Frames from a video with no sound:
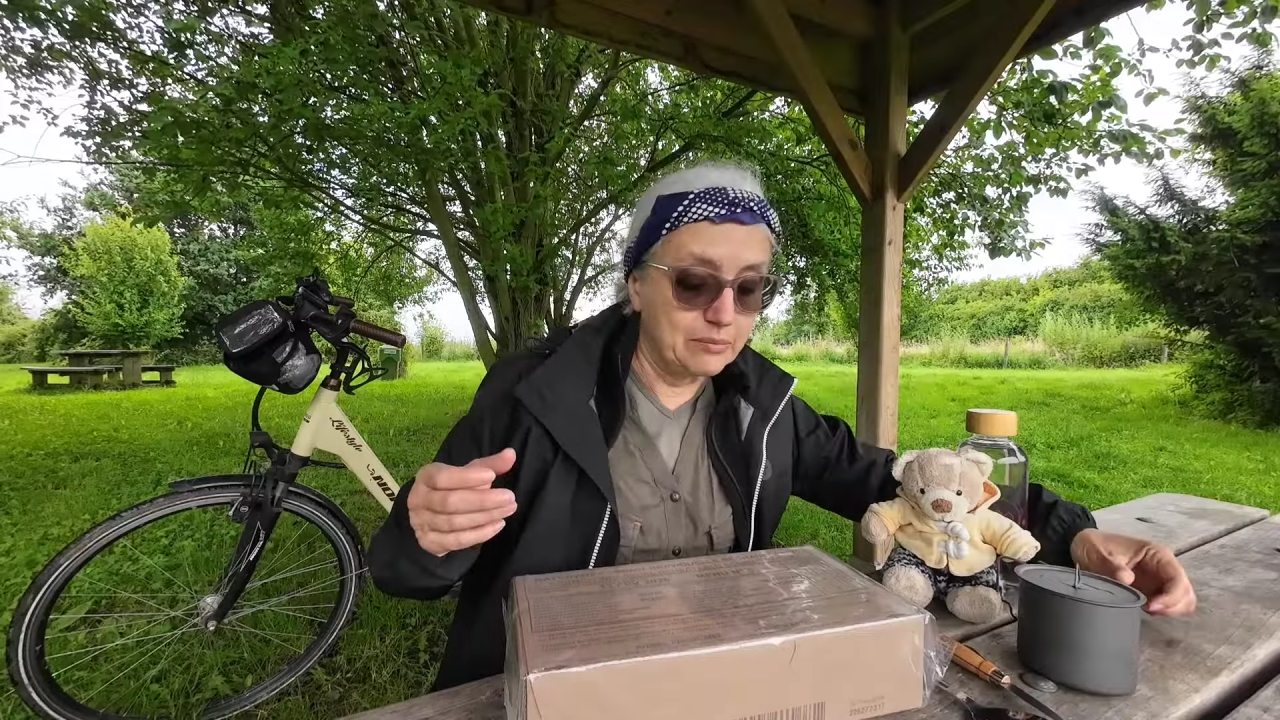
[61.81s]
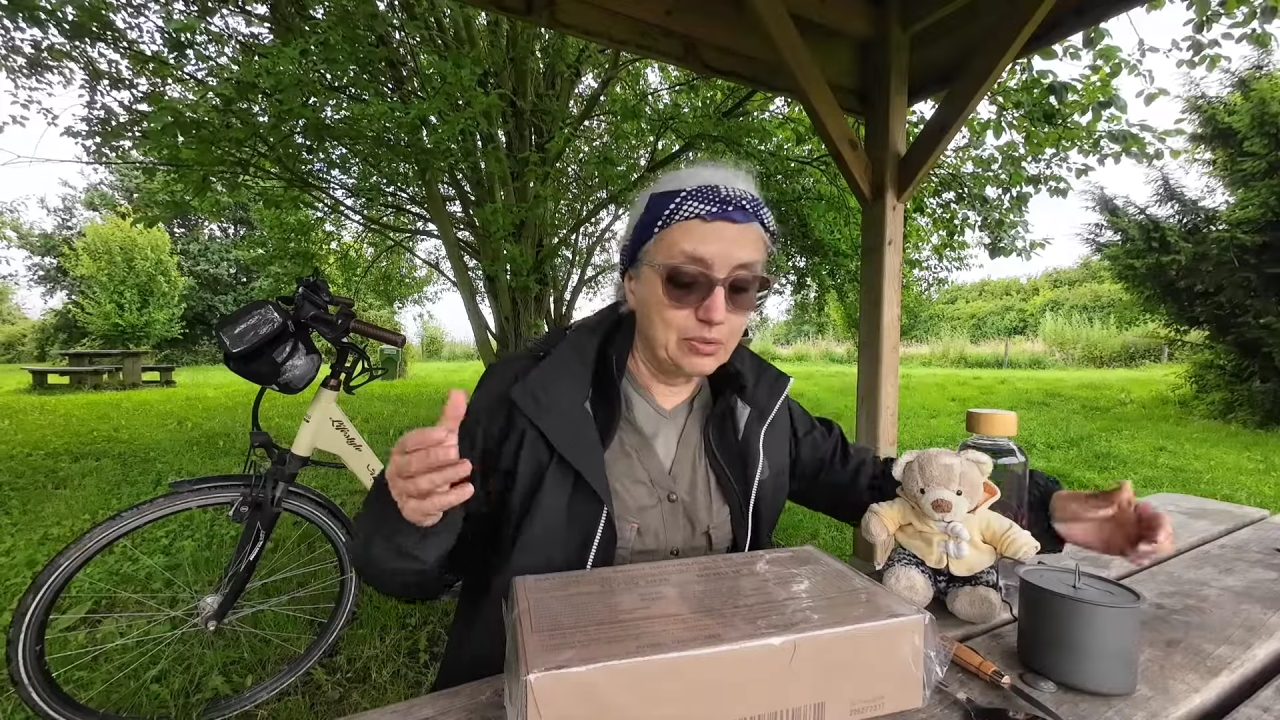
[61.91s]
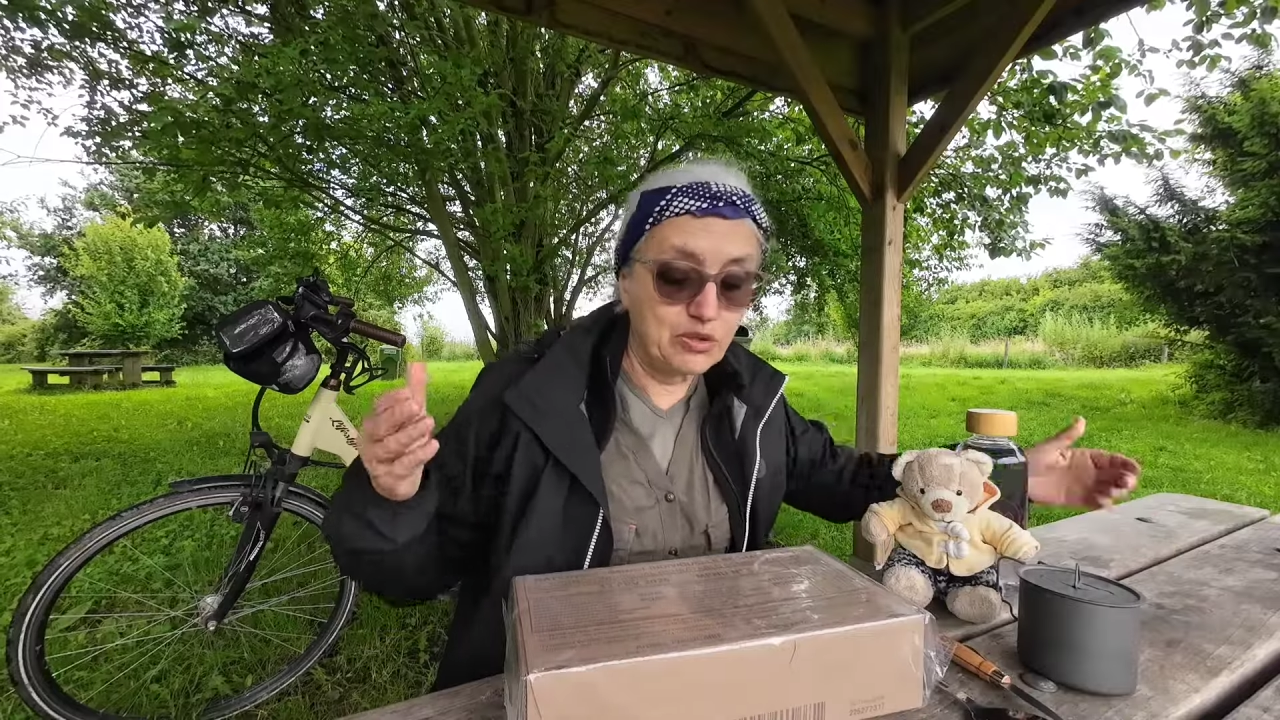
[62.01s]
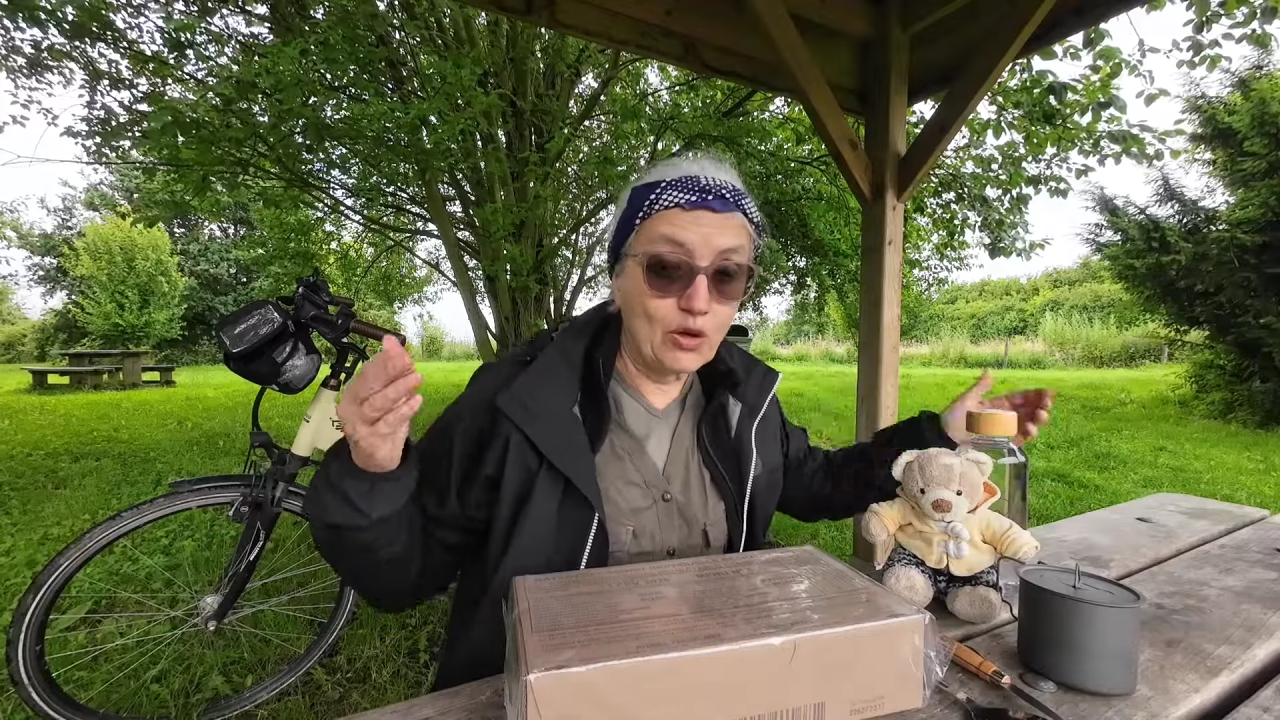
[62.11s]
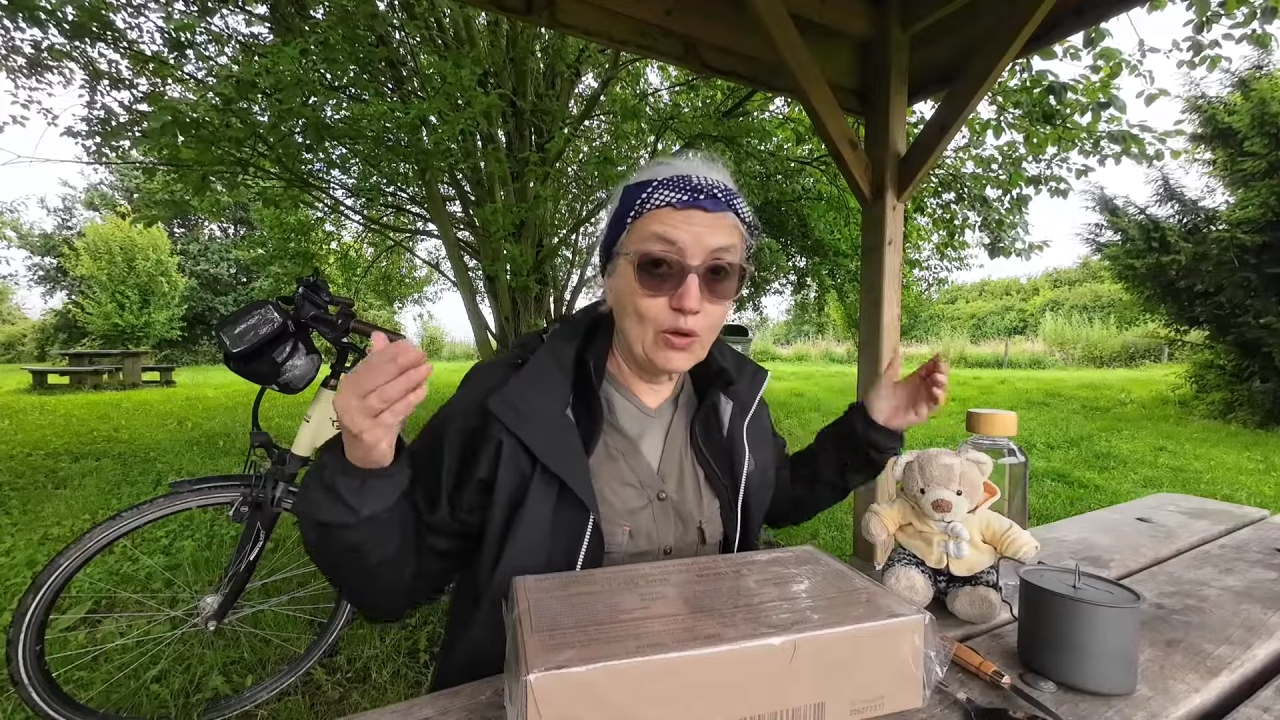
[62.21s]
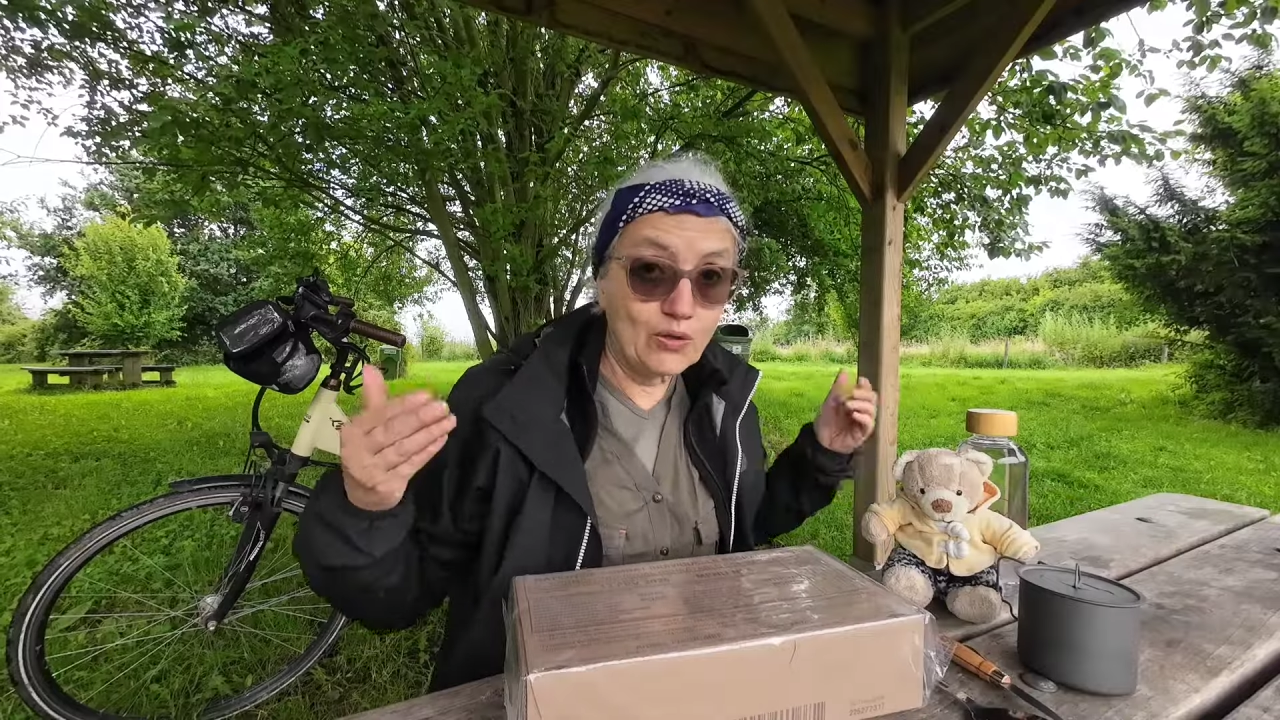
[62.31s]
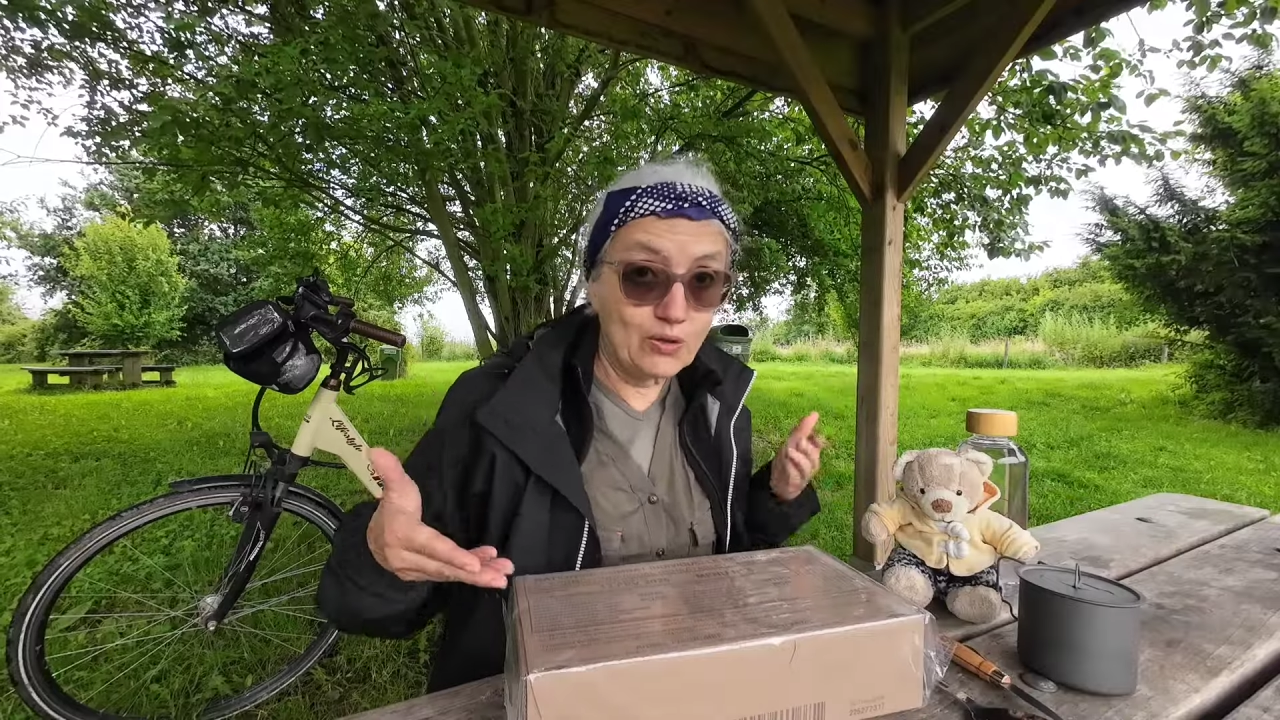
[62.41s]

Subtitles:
But all